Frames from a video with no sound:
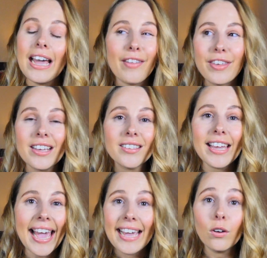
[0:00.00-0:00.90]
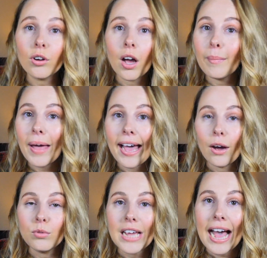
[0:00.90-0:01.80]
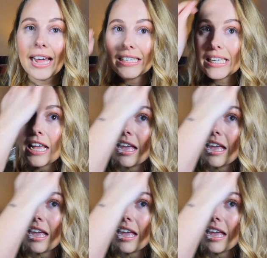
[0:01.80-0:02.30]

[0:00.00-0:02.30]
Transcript: I think it's like eight or nine pound and